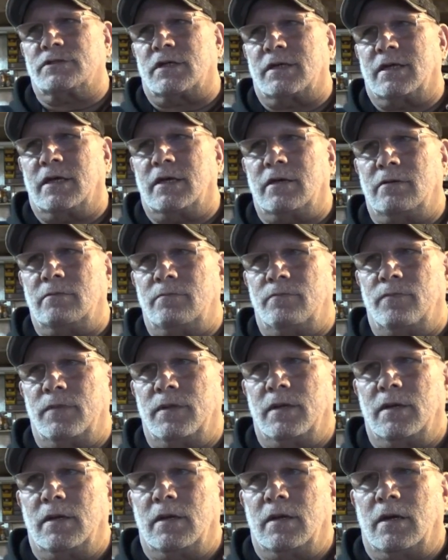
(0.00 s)
again.
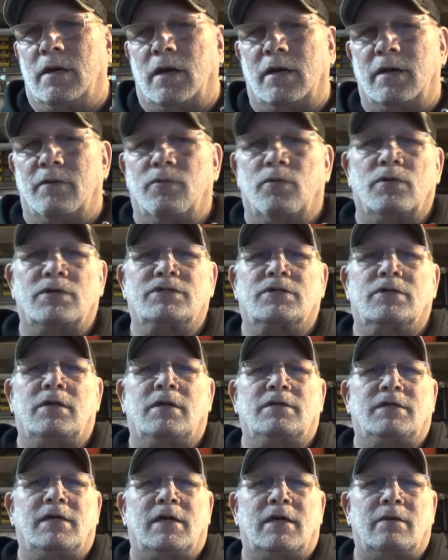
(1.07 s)
I never was good at
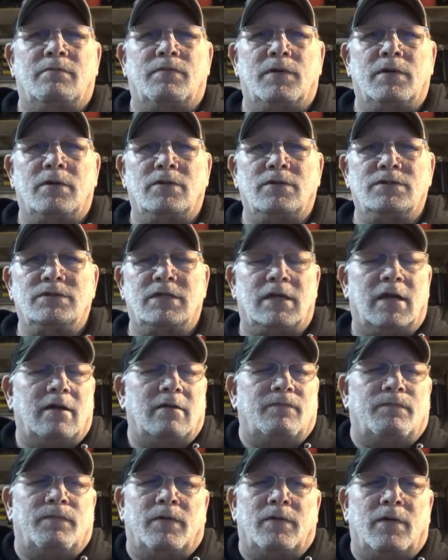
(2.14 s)
taking pills, and I
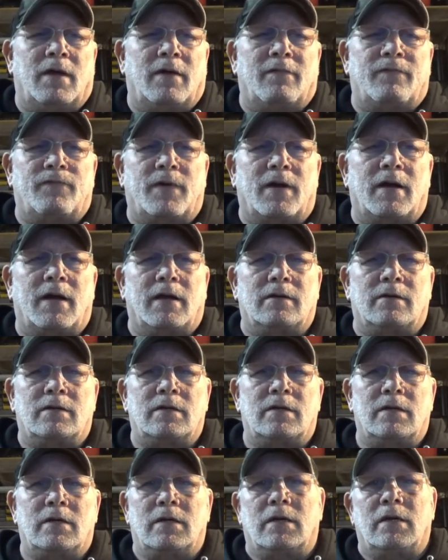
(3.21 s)
feel fine.
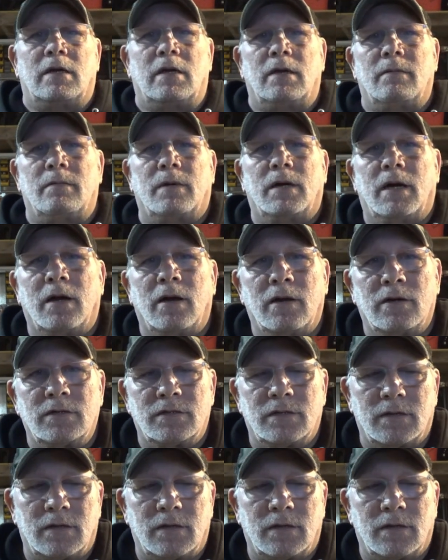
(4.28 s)
My heart,